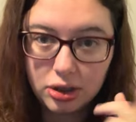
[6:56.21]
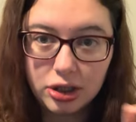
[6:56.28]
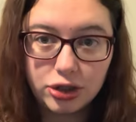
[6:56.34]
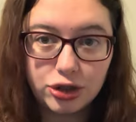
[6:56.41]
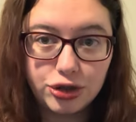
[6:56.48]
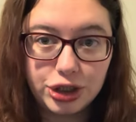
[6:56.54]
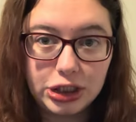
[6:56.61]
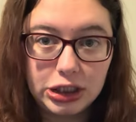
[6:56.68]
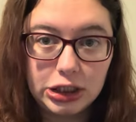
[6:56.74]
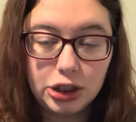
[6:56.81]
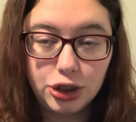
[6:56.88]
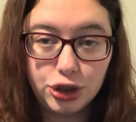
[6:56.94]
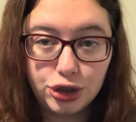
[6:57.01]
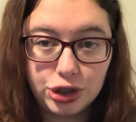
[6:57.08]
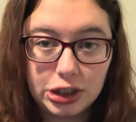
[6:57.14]
It's green,
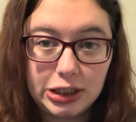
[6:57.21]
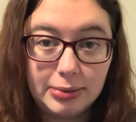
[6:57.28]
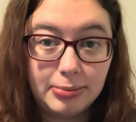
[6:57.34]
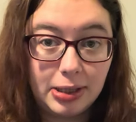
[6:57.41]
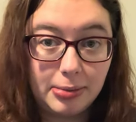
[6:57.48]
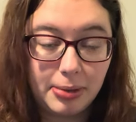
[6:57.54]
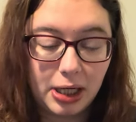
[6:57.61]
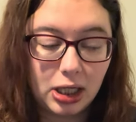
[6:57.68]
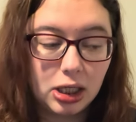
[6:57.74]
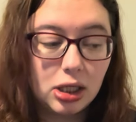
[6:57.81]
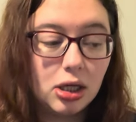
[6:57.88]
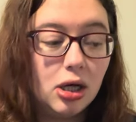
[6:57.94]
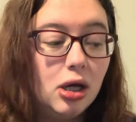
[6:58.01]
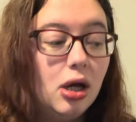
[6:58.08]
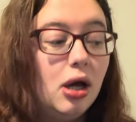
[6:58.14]
cream, and pink.
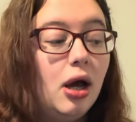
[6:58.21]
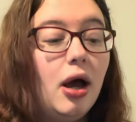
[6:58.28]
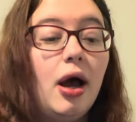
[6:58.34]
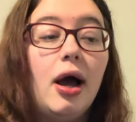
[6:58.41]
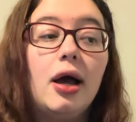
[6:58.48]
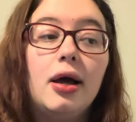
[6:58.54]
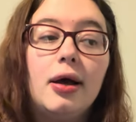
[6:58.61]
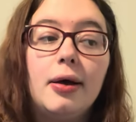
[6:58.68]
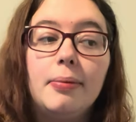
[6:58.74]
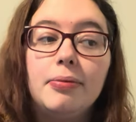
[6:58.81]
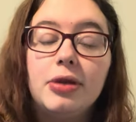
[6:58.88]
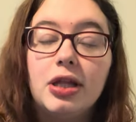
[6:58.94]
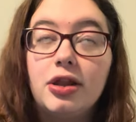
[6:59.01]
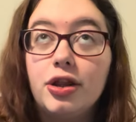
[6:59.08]
The